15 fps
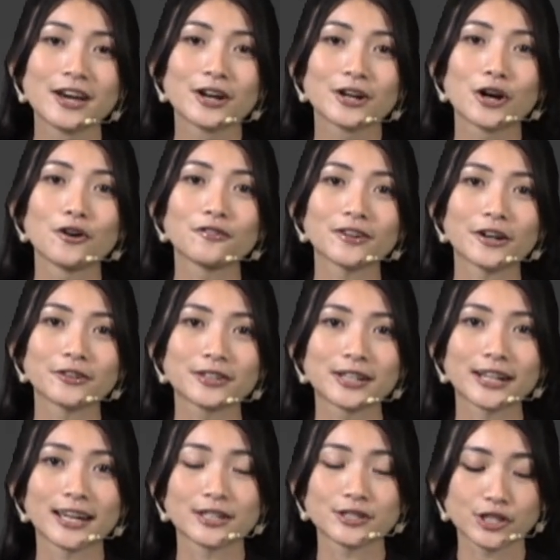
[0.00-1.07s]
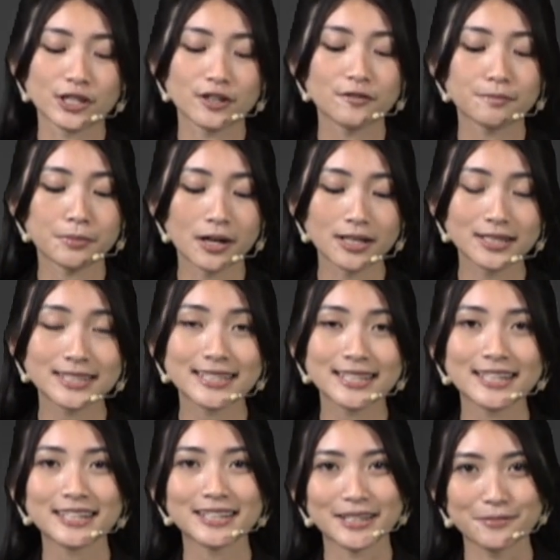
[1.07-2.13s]
co-founder and Chief
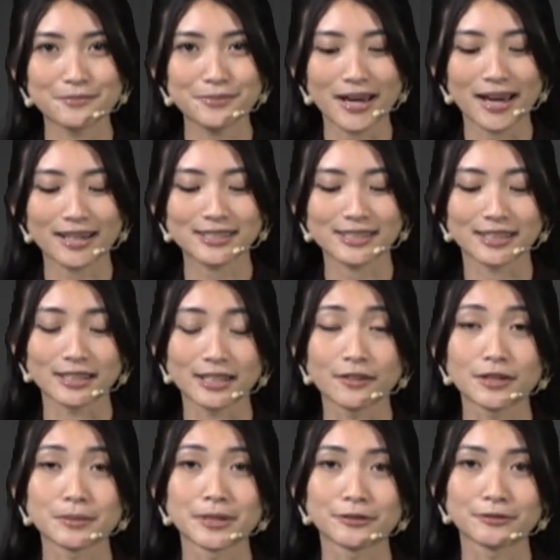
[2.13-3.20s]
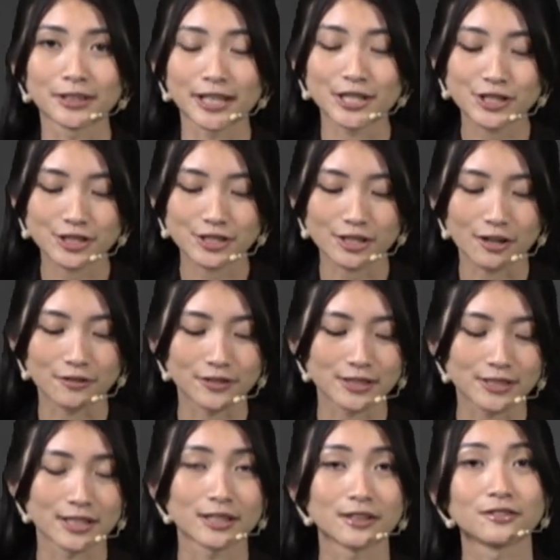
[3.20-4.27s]
Policy, Impact, and Government Relations
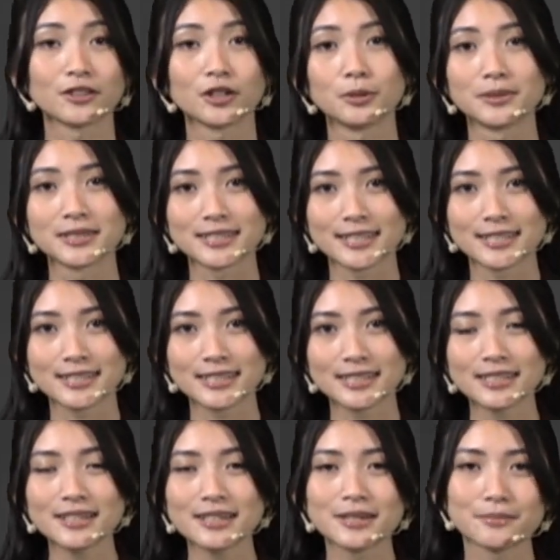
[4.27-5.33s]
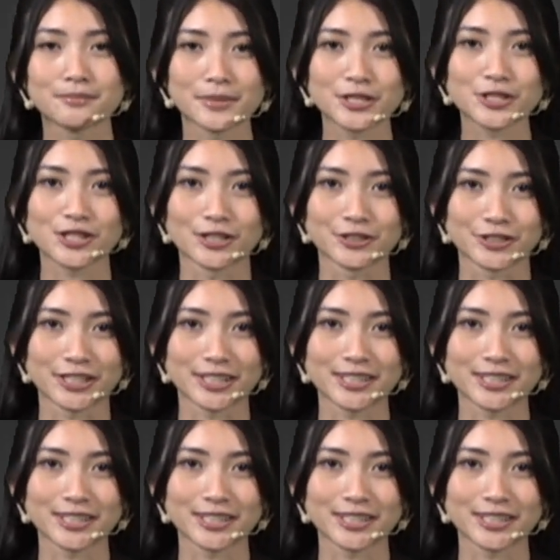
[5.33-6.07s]
Officer of Global Citizen, Michael Sheldrick.